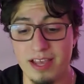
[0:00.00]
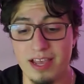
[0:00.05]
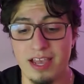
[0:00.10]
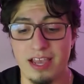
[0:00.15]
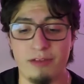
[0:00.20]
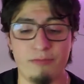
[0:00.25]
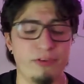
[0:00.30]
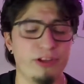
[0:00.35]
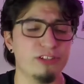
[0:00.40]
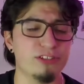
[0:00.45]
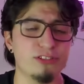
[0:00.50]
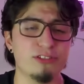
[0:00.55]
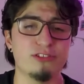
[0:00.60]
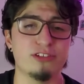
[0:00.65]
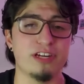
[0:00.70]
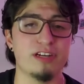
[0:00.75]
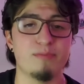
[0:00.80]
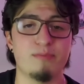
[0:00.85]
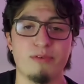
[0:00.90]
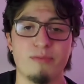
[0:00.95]
And we also try
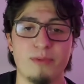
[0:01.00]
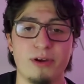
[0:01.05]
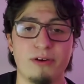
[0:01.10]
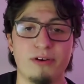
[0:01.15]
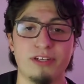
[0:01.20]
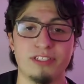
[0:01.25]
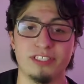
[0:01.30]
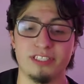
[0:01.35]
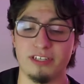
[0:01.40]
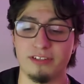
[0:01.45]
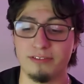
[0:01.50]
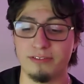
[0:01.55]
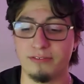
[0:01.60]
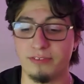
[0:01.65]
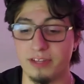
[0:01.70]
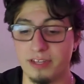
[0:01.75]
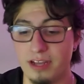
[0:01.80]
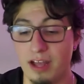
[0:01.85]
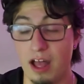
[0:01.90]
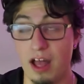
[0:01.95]
to promote a, self,
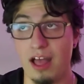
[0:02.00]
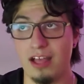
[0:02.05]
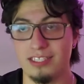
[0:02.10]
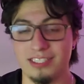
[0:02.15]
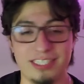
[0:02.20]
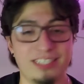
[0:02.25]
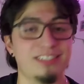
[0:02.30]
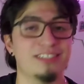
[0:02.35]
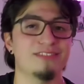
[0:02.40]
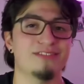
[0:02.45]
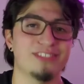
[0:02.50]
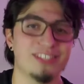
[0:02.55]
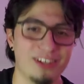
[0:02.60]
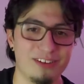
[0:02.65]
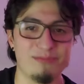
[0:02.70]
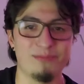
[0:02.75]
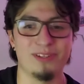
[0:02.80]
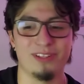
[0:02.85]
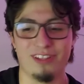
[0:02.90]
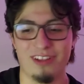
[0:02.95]
uh, a sense of
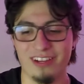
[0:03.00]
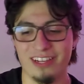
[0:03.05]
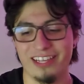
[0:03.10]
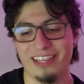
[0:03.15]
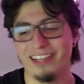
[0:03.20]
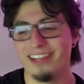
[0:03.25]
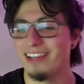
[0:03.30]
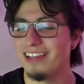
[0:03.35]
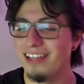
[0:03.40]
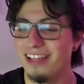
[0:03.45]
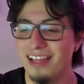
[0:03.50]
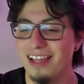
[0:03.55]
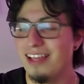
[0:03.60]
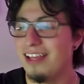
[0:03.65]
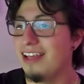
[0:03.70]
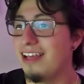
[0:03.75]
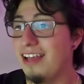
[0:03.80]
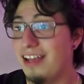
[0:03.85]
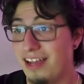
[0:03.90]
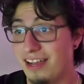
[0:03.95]
self-belonging.
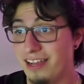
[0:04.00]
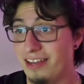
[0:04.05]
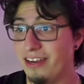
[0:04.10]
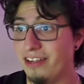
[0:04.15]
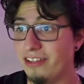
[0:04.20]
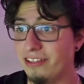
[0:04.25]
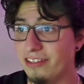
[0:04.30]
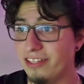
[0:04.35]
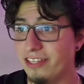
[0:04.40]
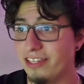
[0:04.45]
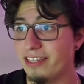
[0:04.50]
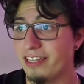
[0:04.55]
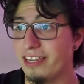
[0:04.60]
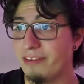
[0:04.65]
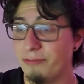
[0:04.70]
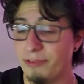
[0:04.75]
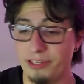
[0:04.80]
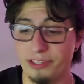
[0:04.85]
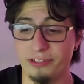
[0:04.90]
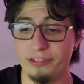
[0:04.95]
Another thing that
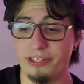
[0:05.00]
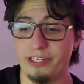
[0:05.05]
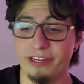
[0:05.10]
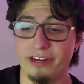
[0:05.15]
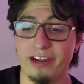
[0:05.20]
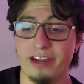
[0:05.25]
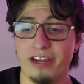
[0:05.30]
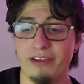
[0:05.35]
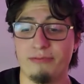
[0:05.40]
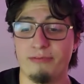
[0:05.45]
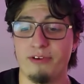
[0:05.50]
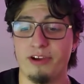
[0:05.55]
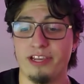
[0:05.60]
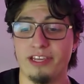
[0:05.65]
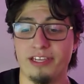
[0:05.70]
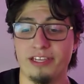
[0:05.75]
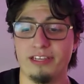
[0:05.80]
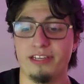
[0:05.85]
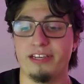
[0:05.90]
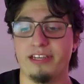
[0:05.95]
we do here at
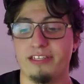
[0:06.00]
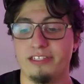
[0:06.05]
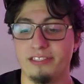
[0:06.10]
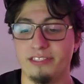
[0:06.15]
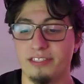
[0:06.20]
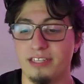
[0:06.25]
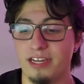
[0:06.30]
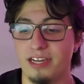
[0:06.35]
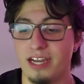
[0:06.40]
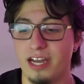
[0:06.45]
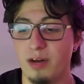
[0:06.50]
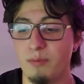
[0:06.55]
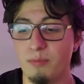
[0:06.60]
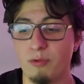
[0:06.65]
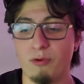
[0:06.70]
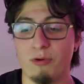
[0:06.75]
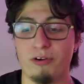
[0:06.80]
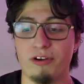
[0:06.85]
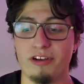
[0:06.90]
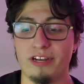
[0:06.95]
FYE is uh, help
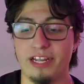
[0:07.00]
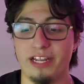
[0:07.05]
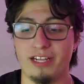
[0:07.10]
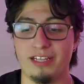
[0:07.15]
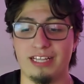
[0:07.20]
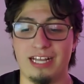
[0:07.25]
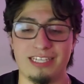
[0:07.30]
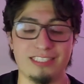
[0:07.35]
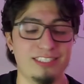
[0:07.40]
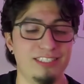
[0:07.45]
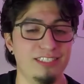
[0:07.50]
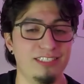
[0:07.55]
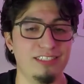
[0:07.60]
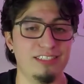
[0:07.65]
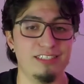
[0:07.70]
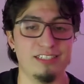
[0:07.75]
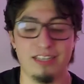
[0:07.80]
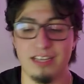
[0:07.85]
coordinate classes.